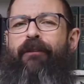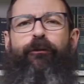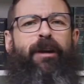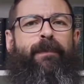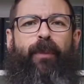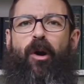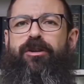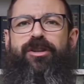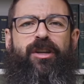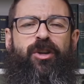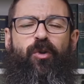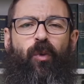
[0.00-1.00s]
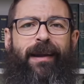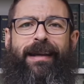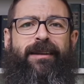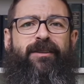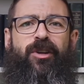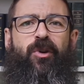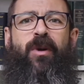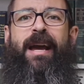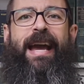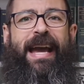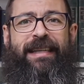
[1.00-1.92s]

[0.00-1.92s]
Every person you run into